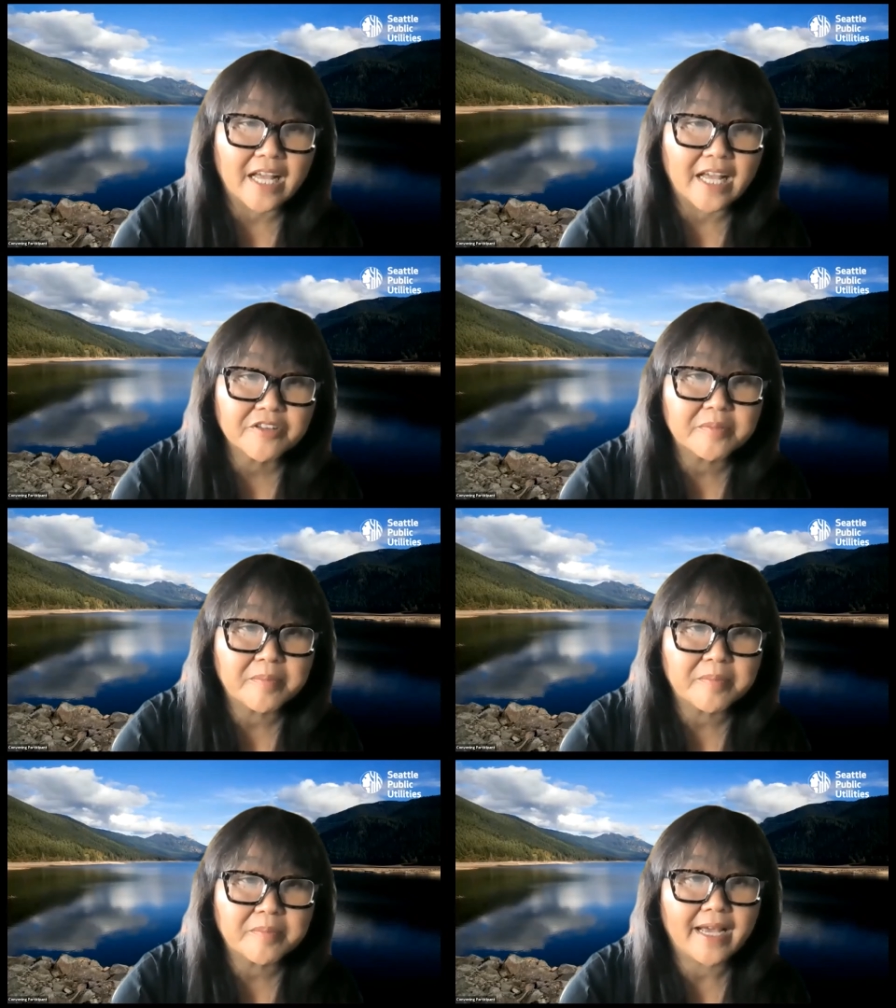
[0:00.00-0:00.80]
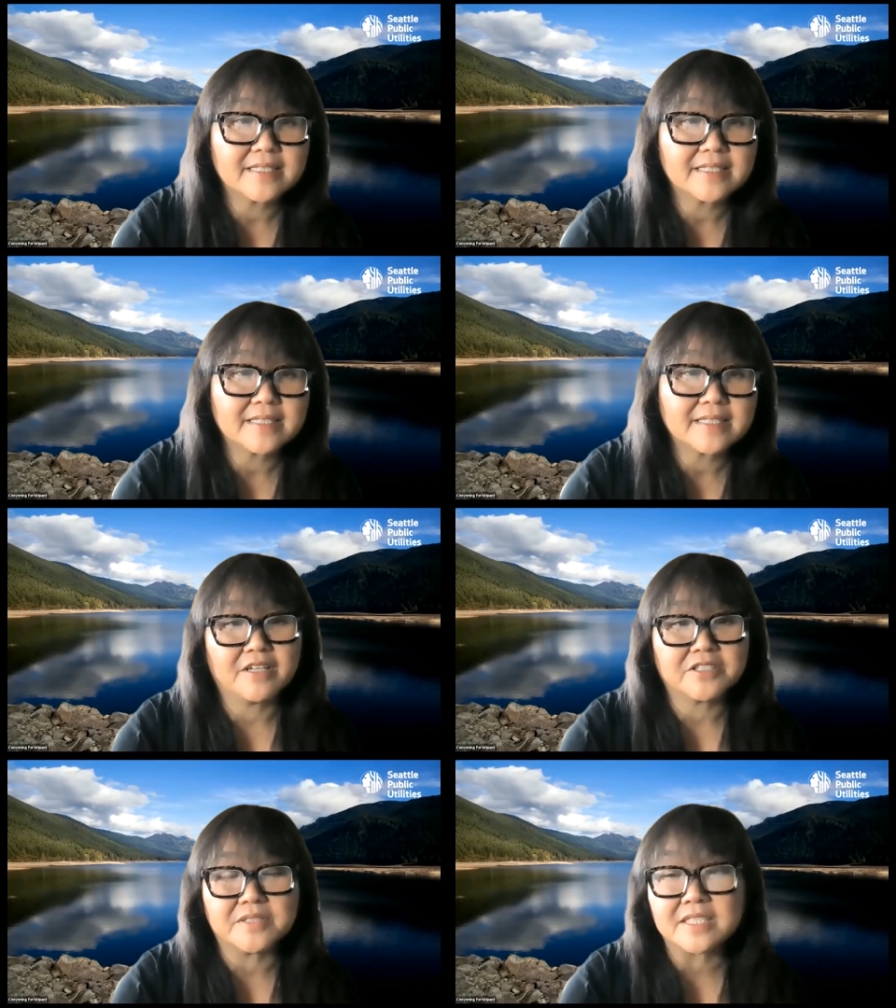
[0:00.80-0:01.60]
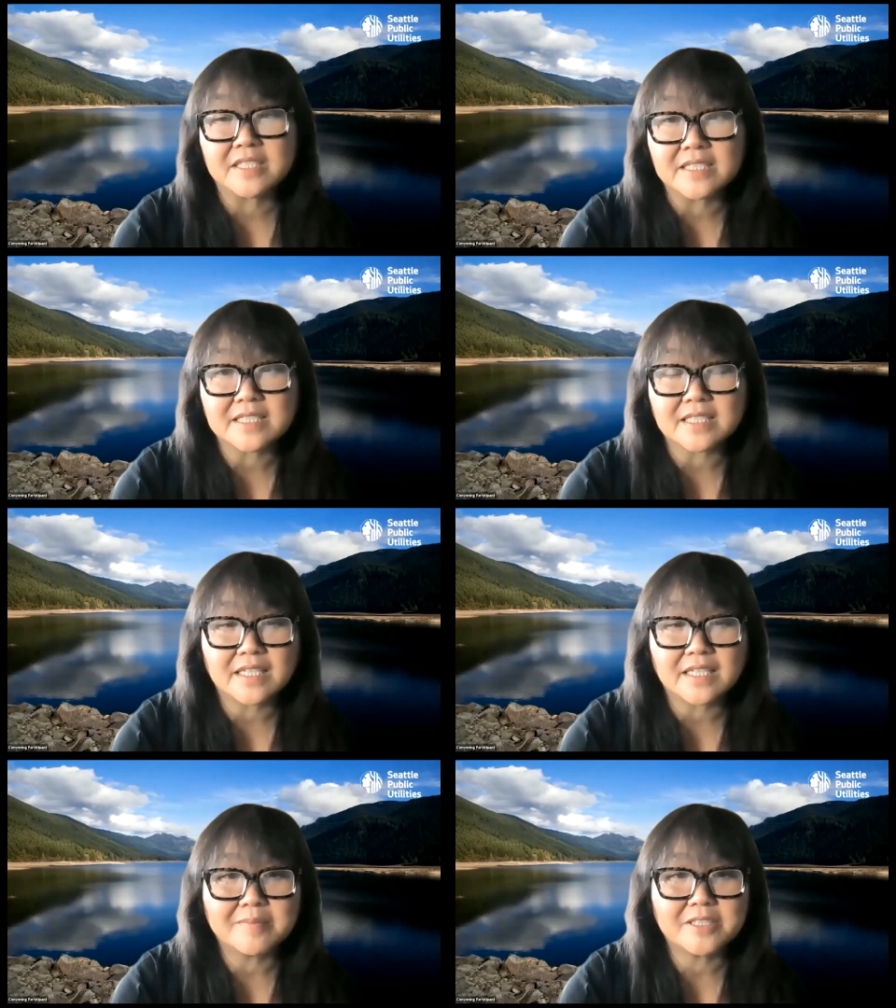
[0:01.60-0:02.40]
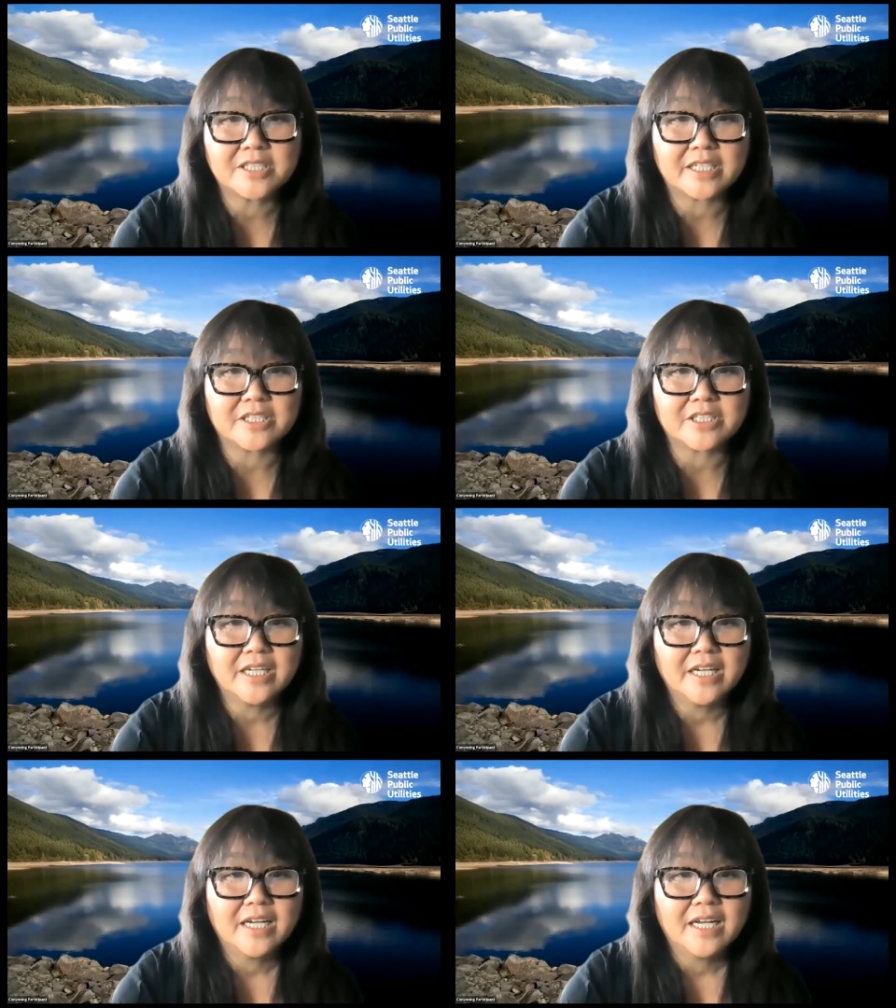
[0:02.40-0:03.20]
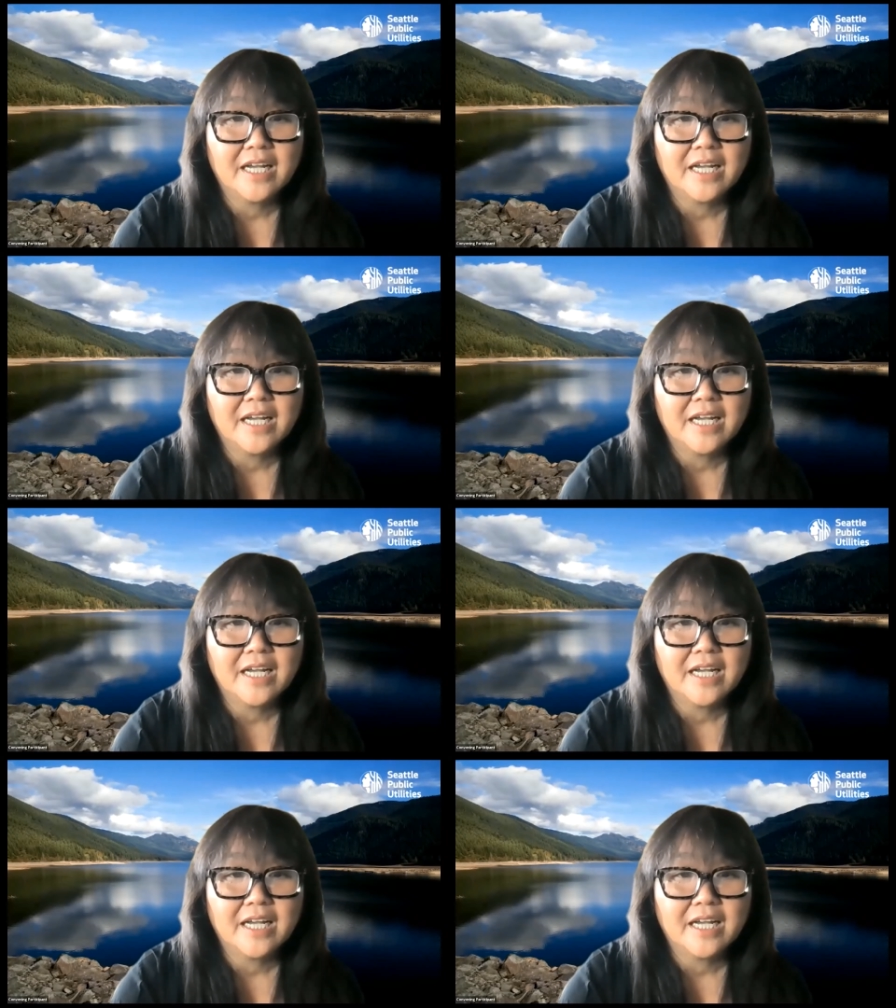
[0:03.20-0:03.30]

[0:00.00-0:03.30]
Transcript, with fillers: health impacts and foster resilience to climate change.